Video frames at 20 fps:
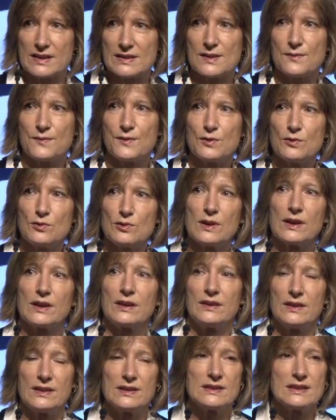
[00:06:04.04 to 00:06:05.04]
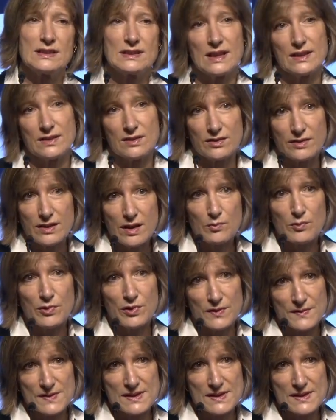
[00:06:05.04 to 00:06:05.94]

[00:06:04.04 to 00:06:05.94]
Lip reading: If you look indeed at the number of